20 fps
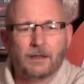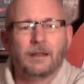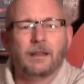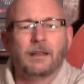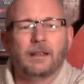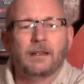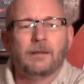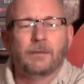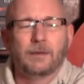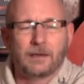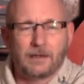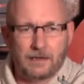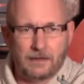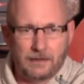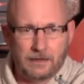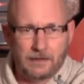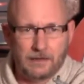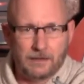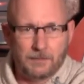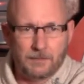And we got
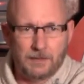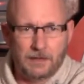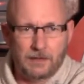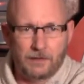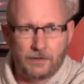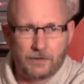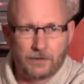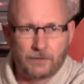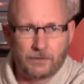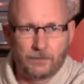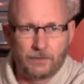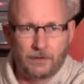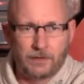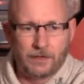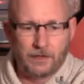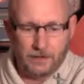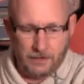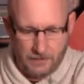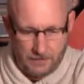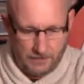him. He looks really
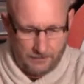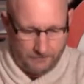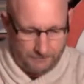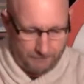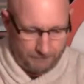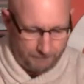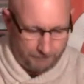good.